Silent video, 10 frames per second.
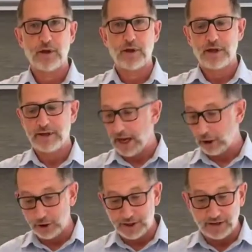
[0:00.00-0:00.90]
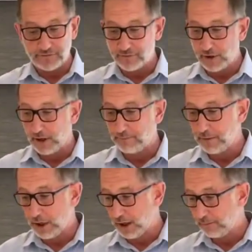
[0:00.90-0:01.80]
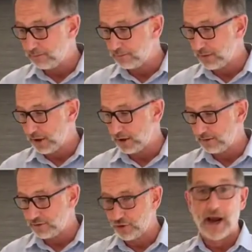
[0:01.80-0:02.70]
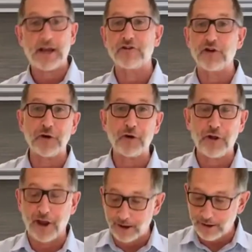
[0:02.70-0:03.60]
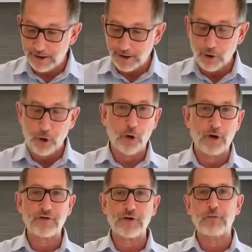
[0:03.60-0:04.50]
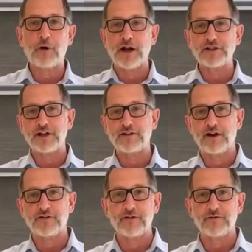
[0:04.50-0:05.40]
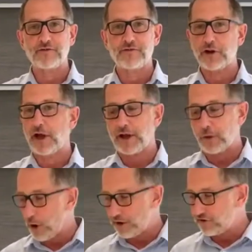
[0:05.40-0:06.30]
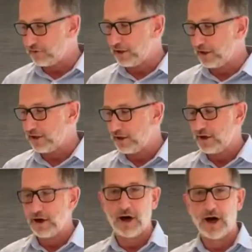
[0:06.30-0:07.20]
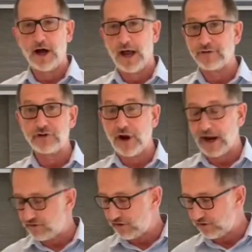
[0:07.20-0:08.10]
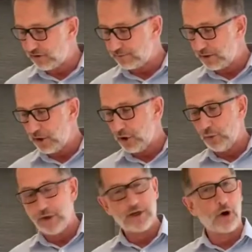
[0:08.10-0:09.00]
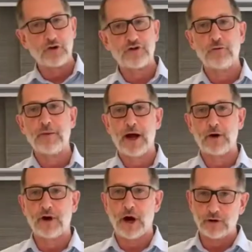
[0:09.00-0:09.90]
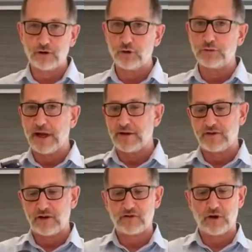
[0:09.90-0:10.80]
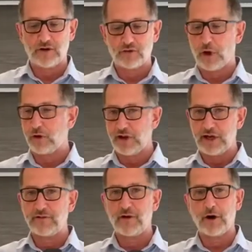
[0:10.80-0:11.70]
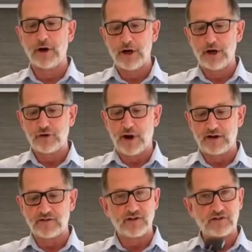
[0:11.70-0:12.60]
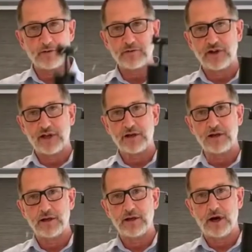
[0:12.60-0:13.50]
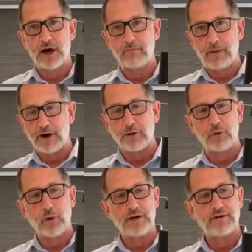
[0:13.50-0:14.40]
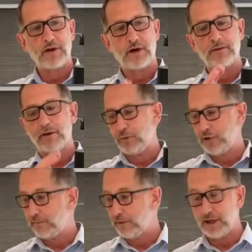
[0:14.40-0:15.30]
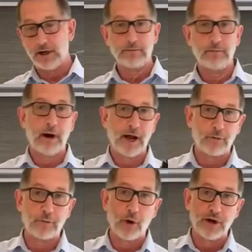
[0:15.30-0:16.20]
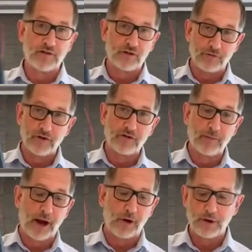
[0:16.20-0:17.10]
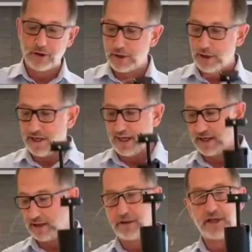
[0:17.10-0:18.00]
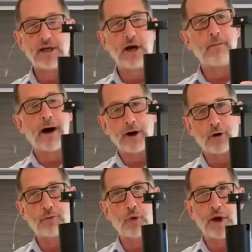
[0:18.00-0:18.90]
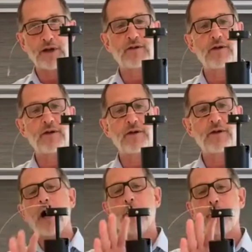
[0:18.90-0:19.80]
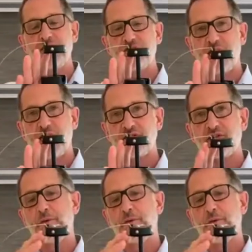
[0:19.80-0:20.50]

Now, look at if track isn't your thing, or if your project doesn't feel like it wants to be have a track system, we can also mount our TubeLEDs as well as any of our track systems in monopoint. It can be a monopoint surface mount. It can be a monopoint recessed, and we